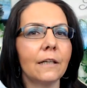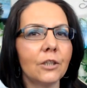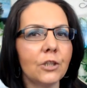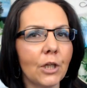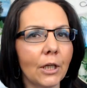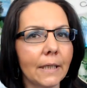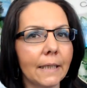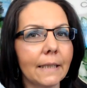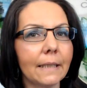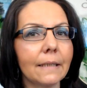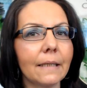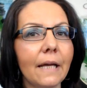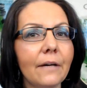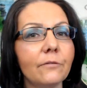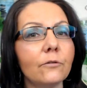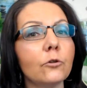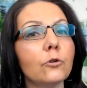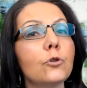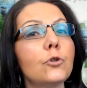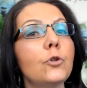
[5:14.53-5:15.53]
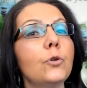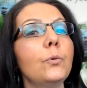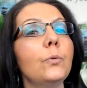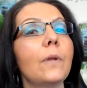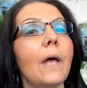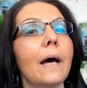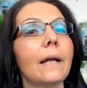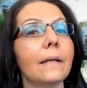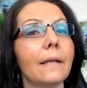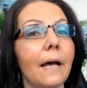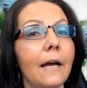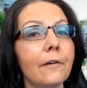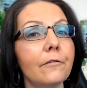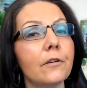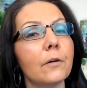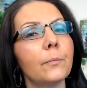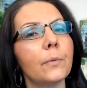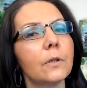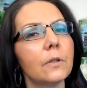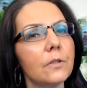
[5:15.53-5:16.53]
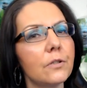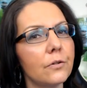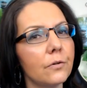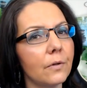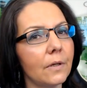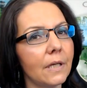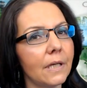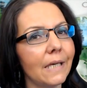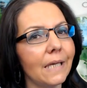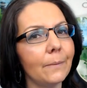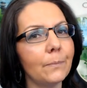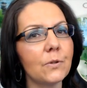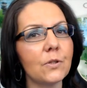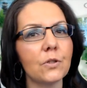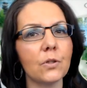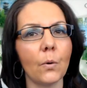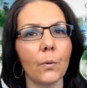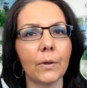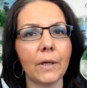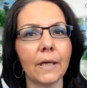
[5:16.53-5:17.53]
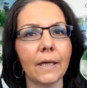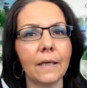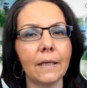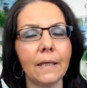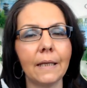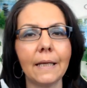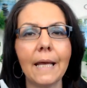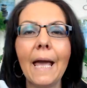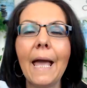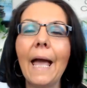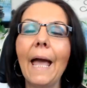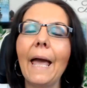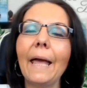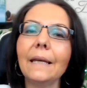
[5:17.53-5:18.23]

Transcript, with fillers: energetic level to that lifetime because you keep soaking it in.